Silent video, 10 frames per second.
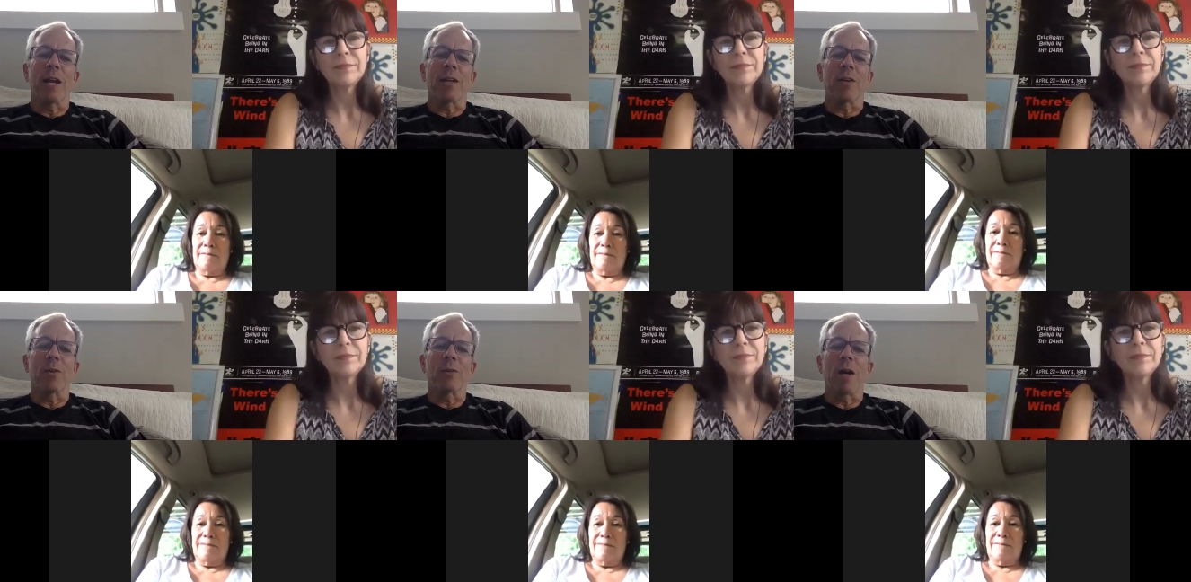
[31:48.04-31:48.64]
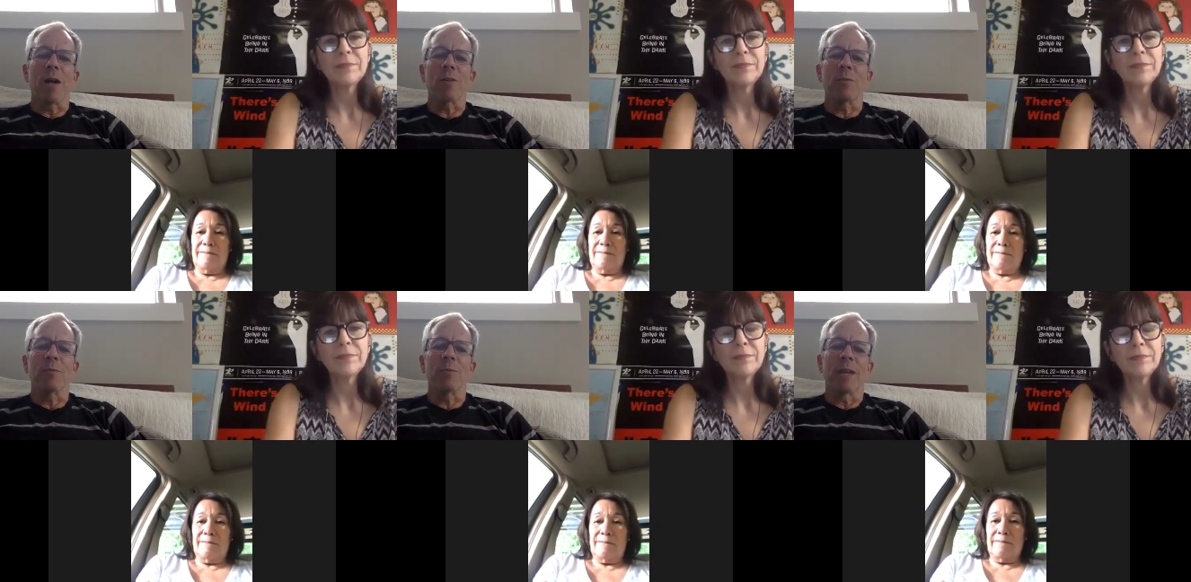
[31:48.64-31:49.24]
Speaker 1: go talk to like
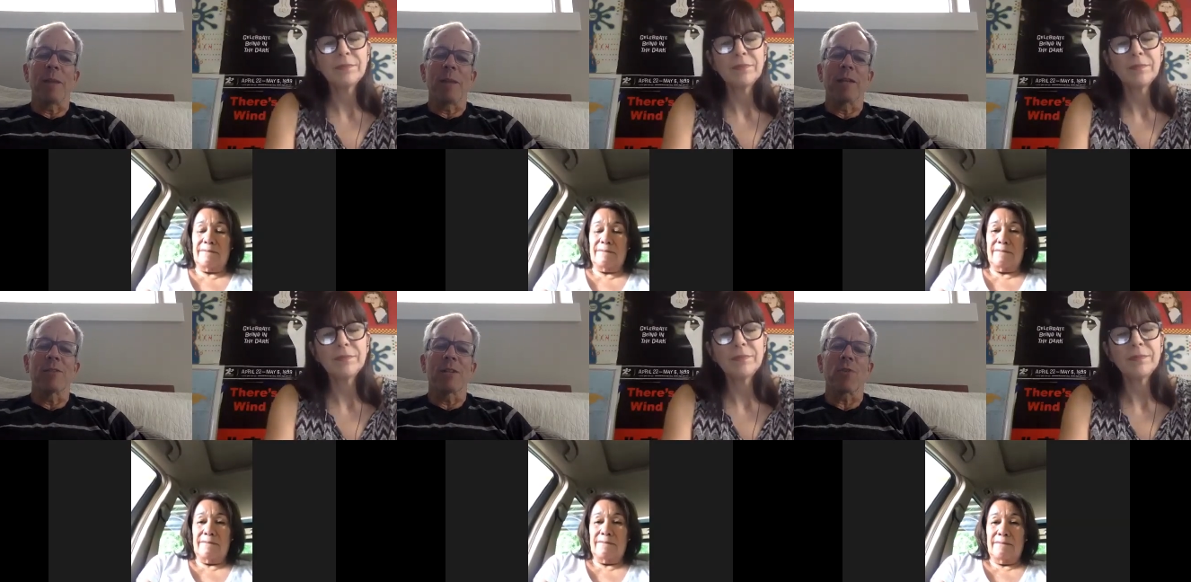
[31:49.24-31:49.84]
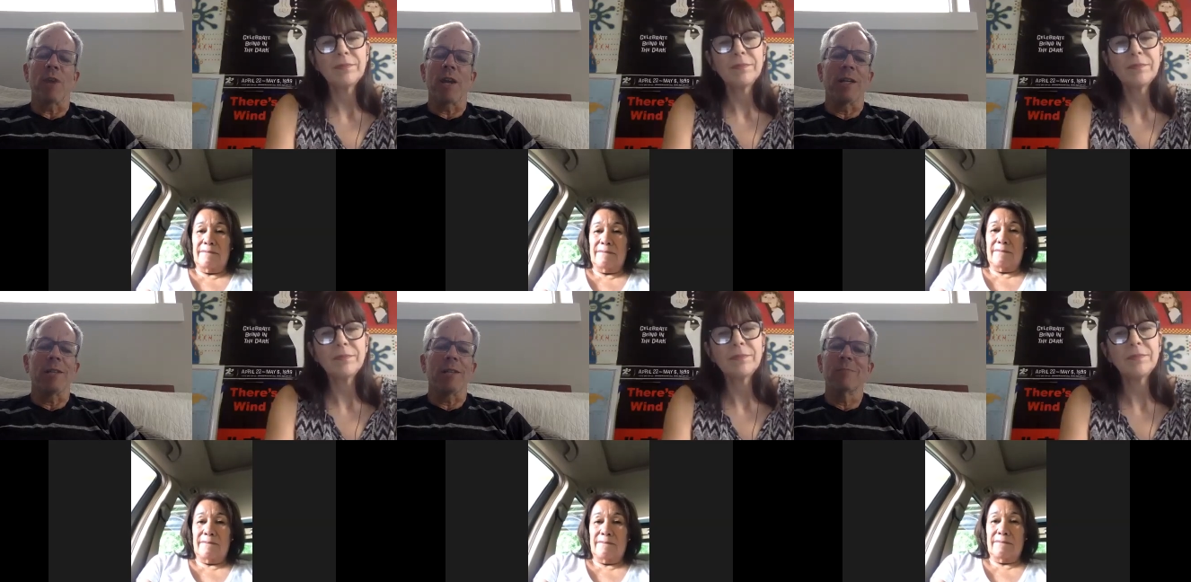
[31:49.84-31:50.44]
my sixth grade
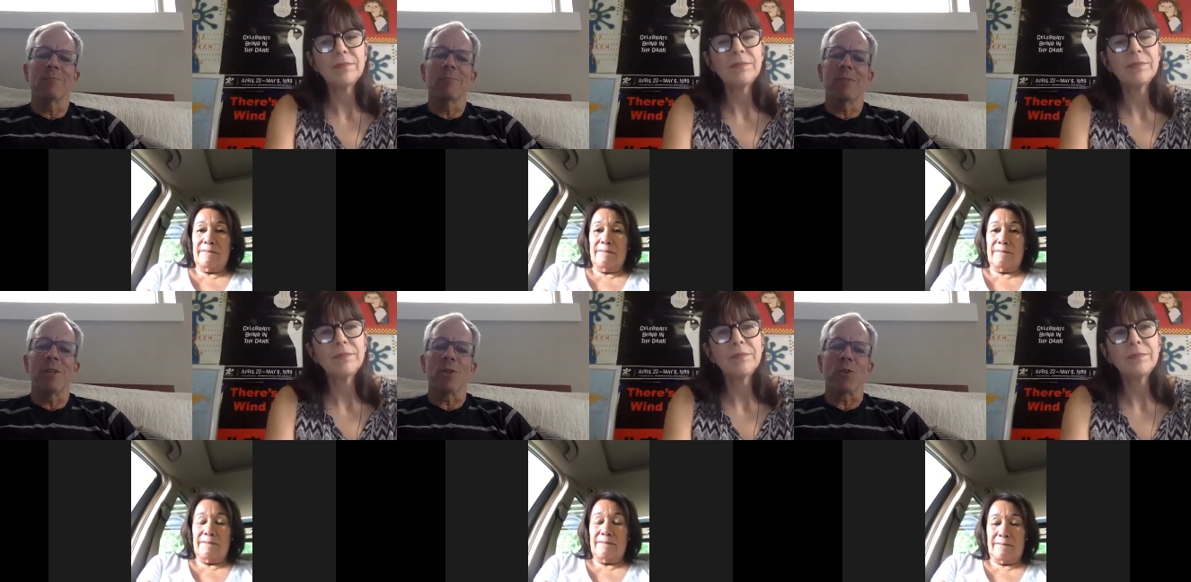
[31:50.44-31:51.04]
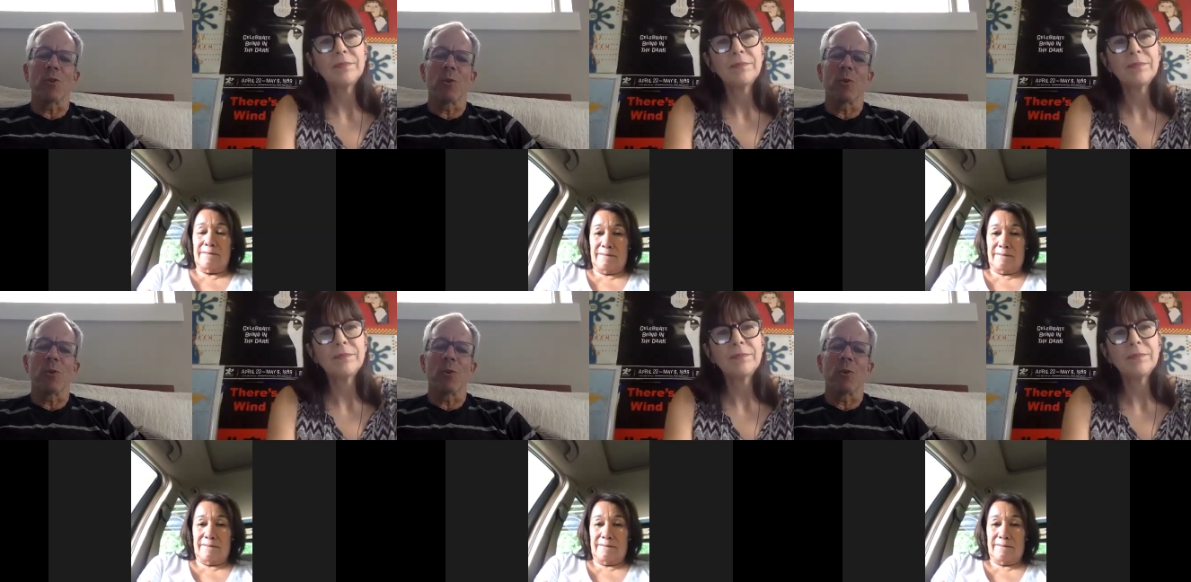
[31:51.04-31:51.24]
teacher group